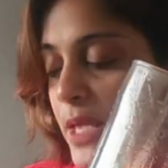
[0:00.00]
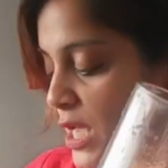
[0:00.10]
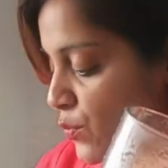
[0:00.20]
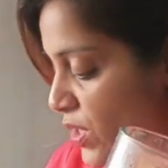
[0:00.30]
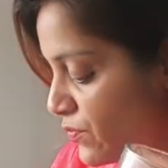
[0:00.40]

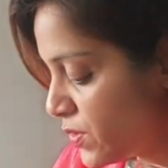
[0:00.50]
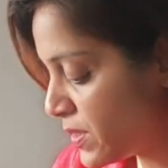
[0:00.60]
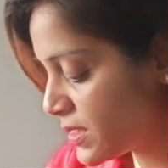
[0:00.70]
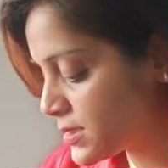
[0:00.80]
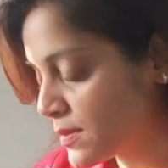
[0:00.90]
and when we
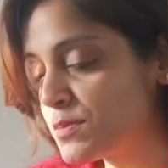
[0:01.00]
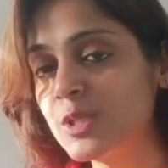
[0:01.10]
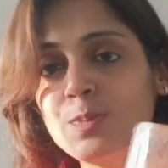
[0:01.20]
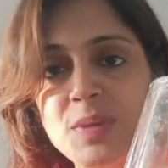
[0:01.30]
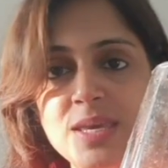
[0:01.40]
make some
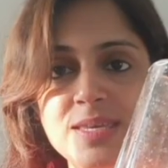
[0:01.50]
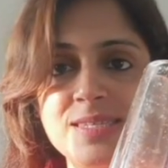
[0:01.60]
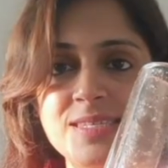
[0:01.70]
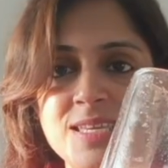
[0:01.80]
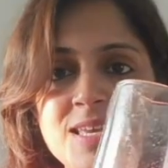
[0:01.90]
space,